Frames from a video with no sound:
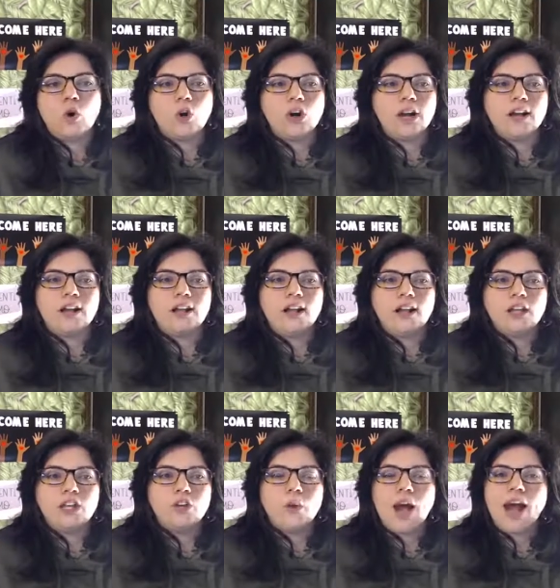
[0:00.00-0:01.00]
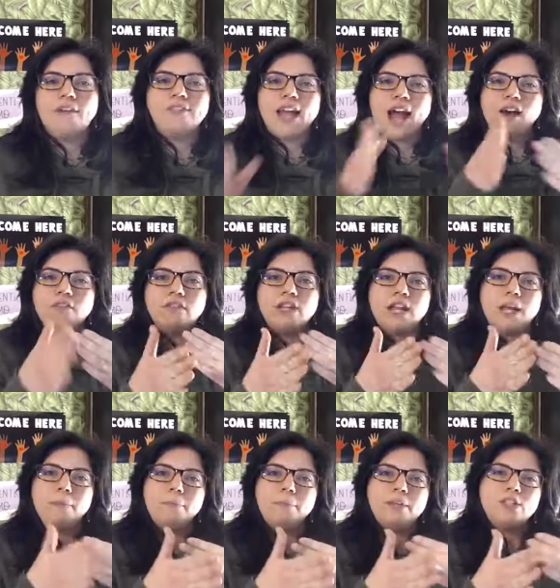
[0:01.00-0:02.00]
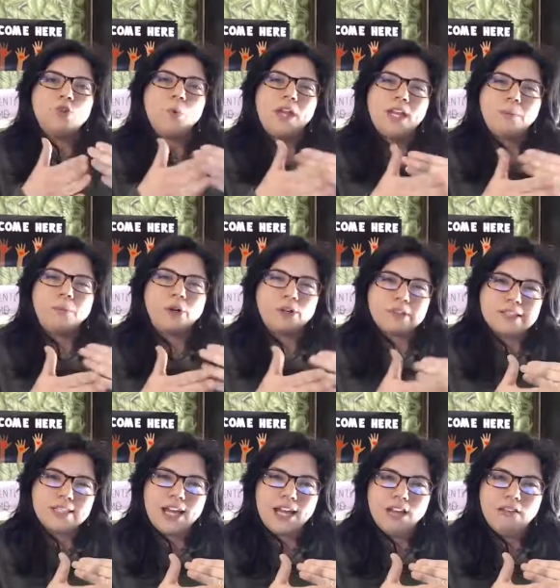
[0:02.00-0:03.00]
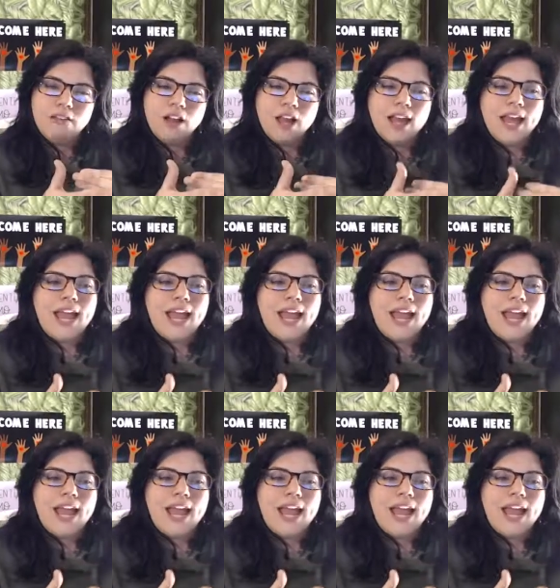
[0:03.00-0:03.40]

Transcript: or you have to have an in between person.